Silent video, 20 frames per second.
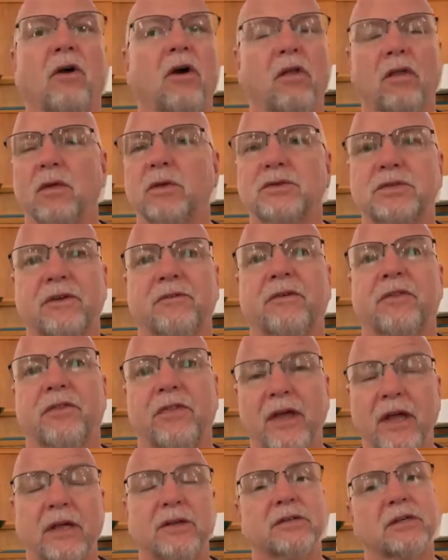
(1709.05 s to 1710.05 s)
all those different
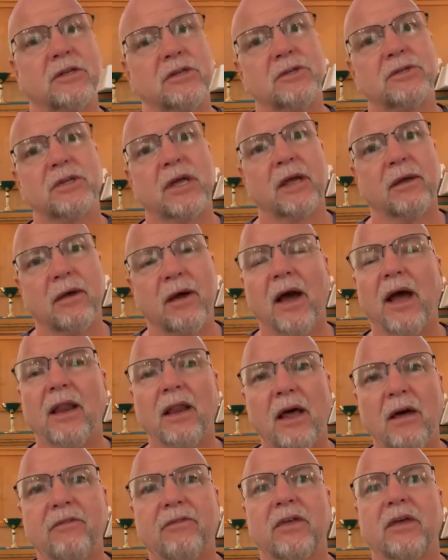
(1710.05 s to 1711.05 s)
things, and you say, I
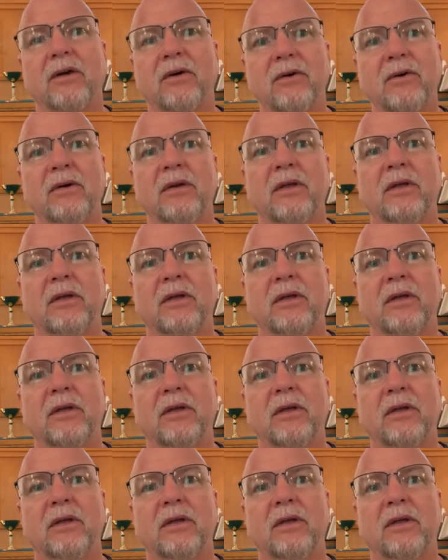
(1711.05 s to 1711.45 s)
love you.